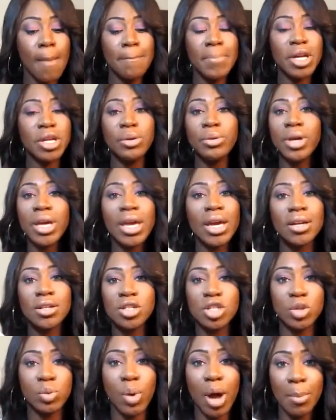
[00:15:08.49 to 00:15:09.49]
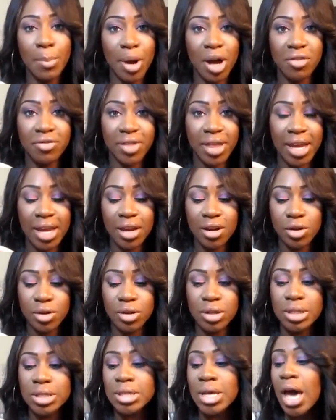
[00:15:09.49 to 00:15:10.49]
but you can't just wipe off the
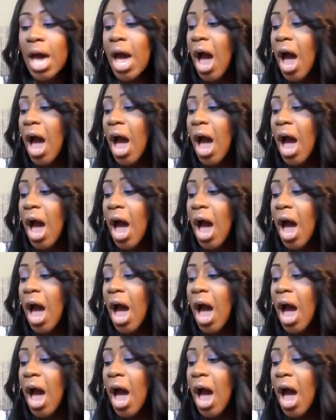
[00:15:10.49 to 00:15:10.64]
handles.